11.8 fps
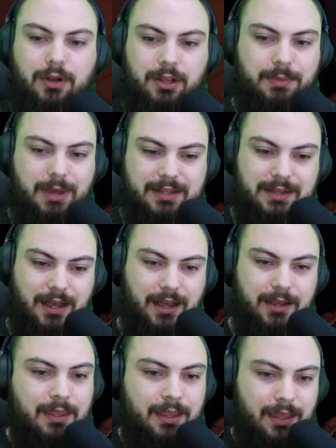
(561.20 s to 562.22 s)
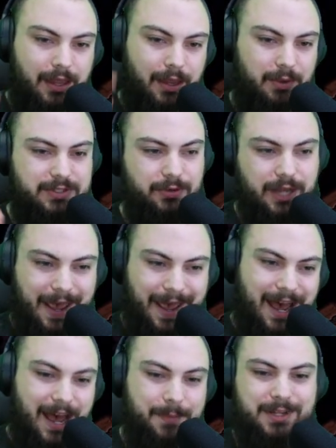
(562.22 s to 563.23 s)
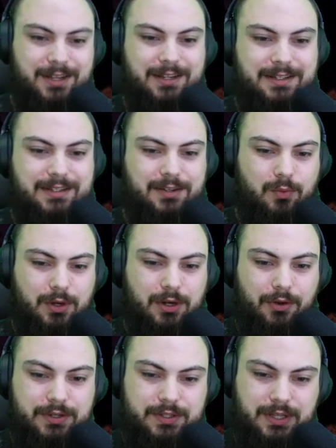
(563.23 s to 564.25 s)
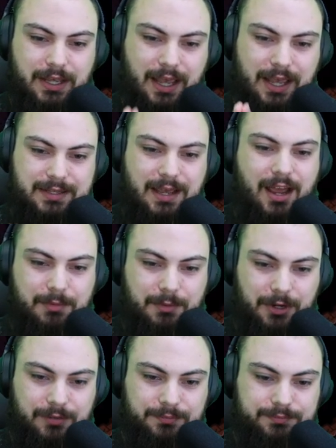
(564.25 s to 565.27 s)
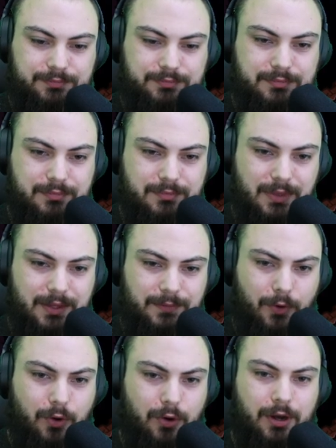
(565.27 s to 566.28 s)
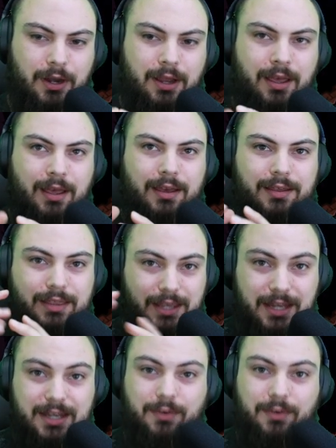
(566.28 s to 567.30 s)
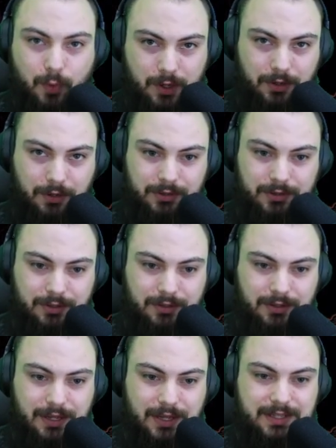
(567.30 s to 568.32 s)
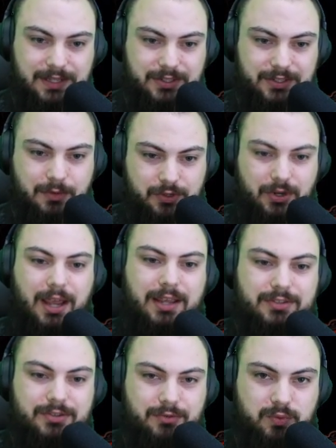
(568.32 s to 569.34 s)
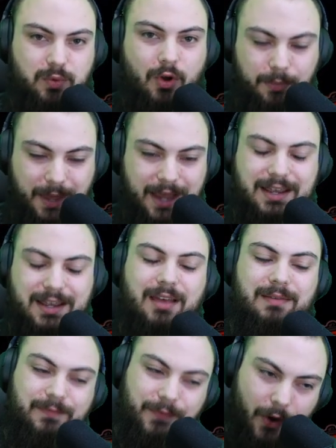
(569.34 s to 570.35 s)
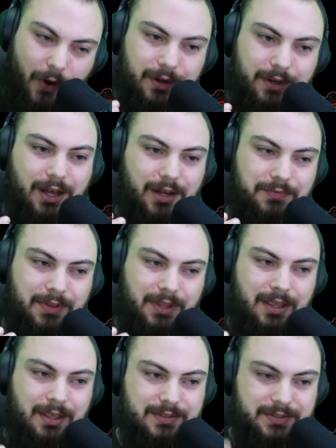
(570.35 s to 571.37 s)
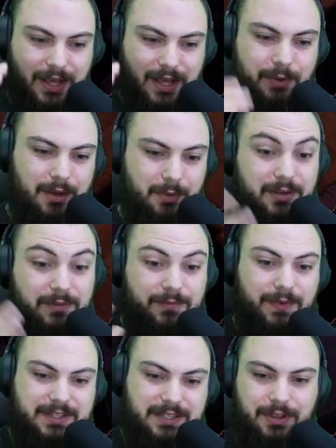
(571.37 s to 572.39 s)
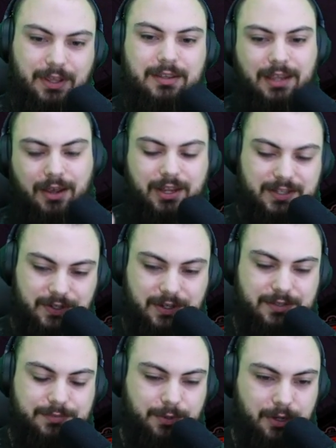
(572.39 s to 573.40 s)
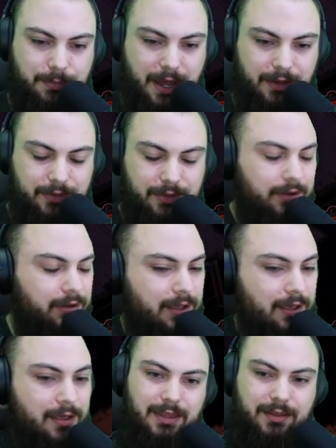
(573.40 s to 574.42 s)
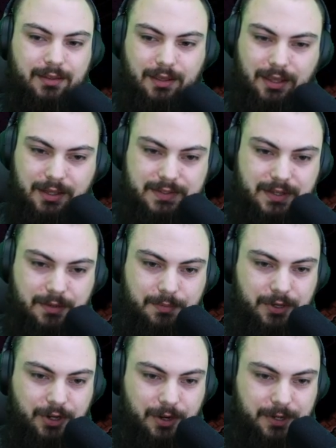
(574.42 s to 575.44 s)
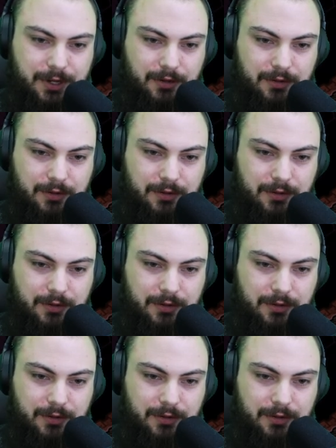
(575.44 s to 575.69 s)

back time. And what's going to happen is we're going to get a timer for the end of the world. Essentially, we're trying to roll back time far enough so that way we can fix everything. Yeah, okay, so it does put a path there. I think it's going to put it up here.